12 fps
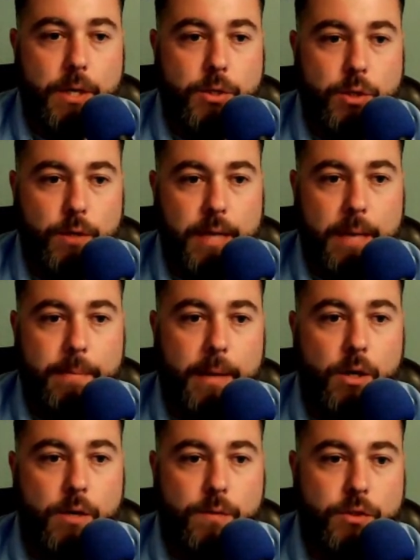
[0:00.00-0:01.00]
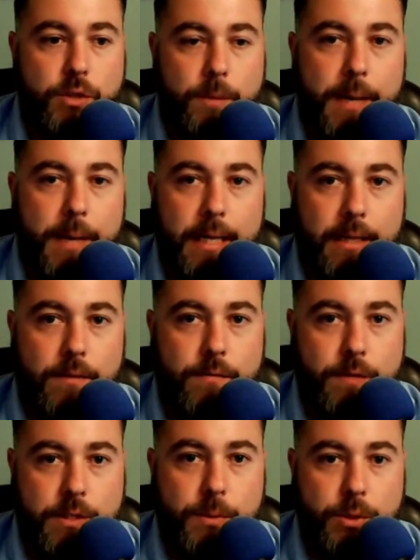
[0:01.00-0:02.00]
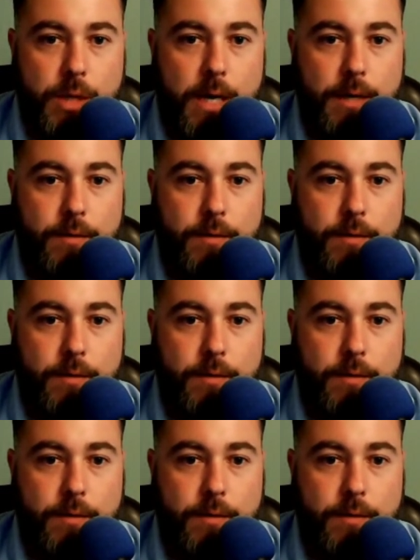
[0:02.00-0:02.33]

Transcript: So if they bend over and start petting the invisible dog